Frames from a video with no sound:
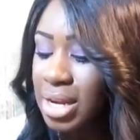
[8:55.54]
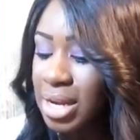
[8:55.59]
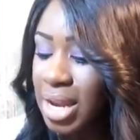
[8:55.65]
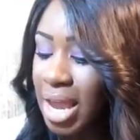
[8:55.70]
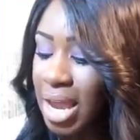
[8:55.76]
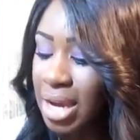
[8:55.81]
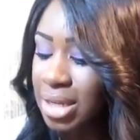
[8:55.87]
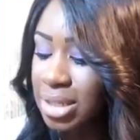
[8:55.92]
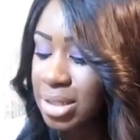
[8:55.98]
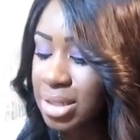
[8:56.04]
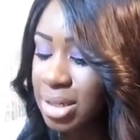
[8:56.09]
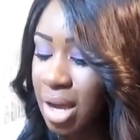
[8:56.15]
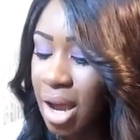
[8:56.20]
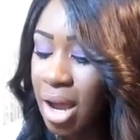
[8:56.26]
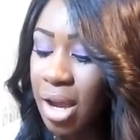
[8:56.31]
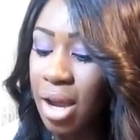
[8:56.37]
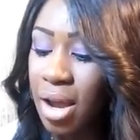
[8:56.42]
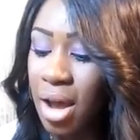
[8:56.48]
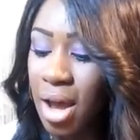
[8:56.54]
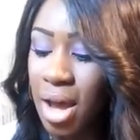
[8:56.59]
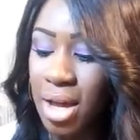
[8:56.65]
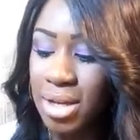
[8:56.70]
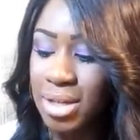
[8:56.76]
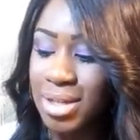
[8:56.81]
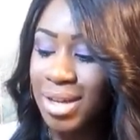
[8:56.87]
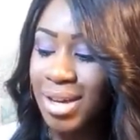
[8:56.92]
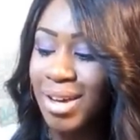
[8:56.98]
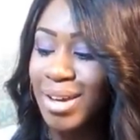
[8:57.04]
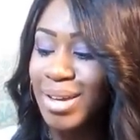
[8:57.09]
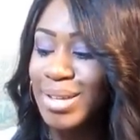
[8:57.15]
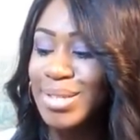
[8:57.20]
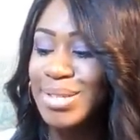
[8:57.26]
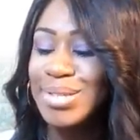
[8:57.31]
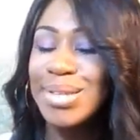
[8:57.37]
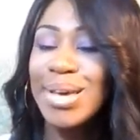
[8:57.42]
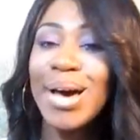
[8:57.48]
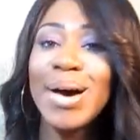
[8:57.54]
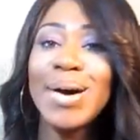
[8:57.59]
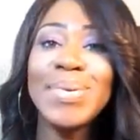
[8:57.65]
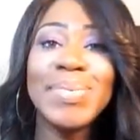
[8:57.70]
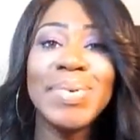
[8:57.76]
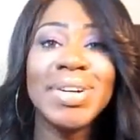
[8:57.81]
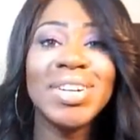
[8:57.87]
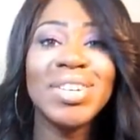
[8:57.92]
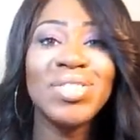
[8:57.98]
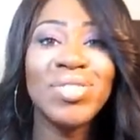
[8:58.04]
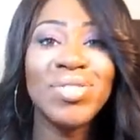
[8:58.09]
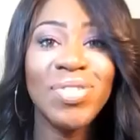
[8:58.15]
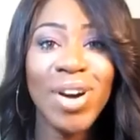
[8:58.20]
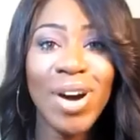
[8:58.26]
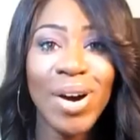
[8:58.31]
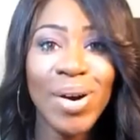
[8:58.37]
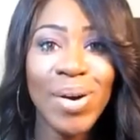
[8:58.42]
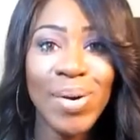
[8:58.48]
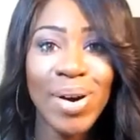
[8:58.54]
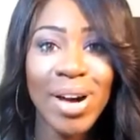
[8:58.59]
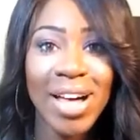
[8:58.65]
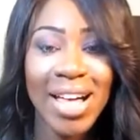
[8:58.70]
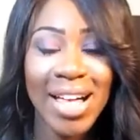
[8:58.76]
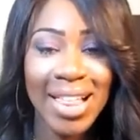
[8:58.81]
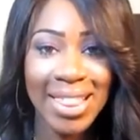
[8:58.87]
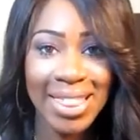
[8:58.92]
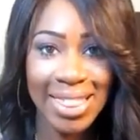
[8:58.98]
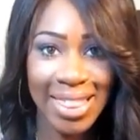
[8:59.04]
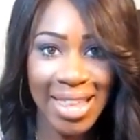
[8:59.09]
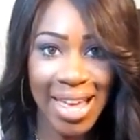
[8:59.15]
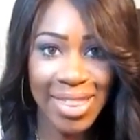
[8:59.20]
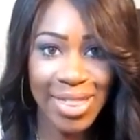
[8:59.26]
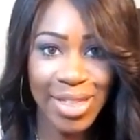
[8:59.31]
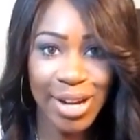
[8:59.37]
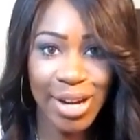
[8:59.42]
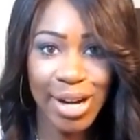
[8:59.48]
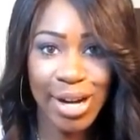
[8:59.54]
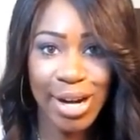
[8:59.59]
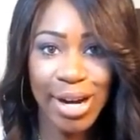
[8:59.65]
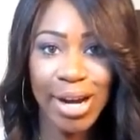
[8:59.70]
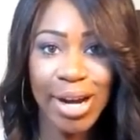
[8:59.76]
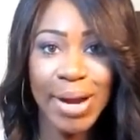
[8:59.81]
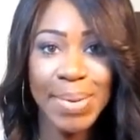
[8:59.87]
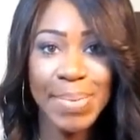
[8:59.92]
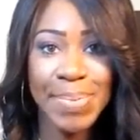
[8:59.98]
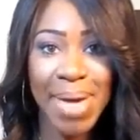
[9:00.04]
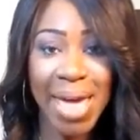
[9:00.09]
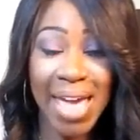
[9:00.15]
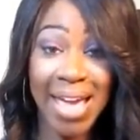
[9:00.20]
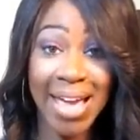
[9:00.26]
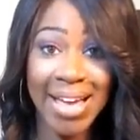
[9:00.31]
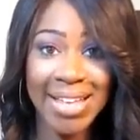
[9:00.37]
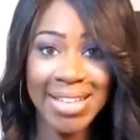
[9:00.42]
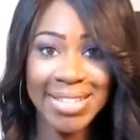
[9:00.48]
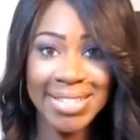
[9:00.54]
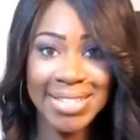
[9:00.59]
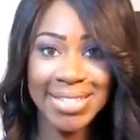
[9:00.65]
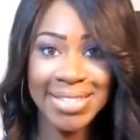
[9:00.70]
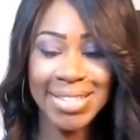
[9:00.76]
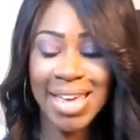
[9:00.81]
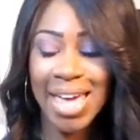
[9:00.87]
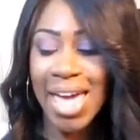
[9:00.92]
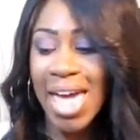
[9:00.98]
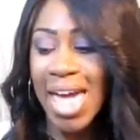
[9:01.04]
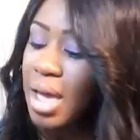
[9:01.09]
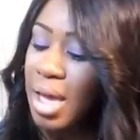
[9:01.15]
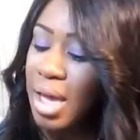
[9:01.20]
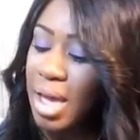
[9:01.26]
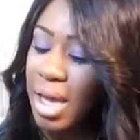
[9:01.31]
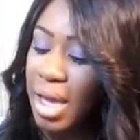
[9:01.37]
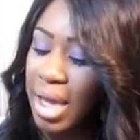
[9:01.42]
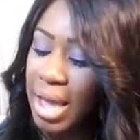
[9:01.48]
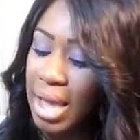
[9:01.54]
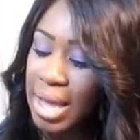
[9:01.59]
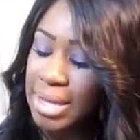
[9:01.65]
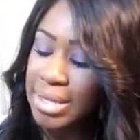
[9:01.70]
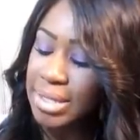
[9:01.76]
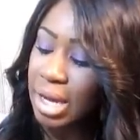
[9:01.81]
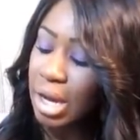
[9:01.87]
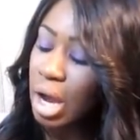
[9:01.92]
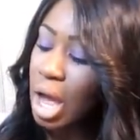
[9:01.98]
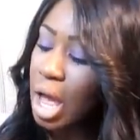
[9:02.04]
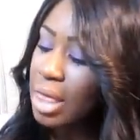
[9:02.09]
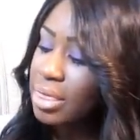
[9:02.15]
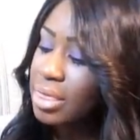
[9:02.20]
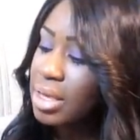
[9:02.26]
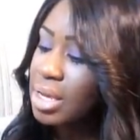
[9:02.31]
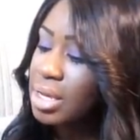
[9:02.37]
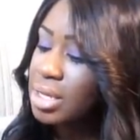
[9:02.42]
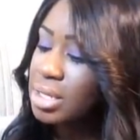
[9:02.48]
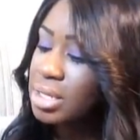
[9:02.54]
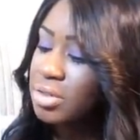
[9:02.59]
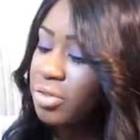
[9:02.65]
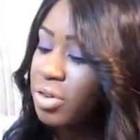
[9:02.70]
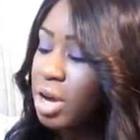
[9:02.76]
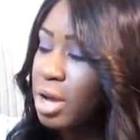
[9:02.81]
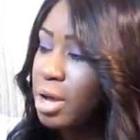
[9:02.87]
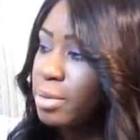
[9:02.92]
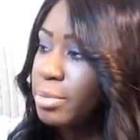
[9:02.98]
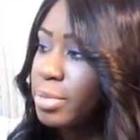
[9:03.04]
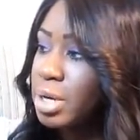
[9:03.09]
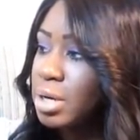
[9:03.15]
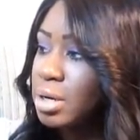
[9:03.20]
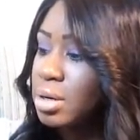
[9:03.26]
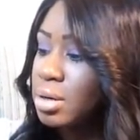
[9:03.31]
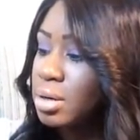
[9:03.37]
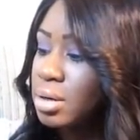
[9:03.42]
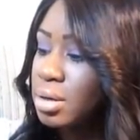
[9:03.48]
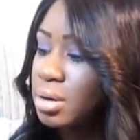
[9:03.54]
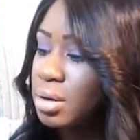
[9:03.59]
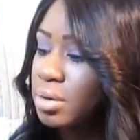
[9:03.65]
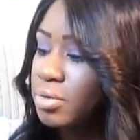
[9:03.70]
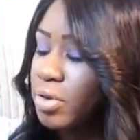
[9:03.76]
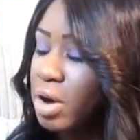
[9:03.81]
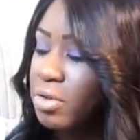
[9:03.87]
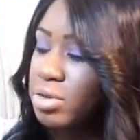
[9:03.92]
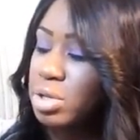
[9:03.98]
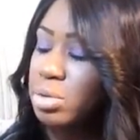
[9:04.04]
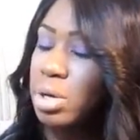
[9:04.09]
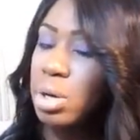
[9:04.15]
Next, I got some faux leather pants. And I got these from Forever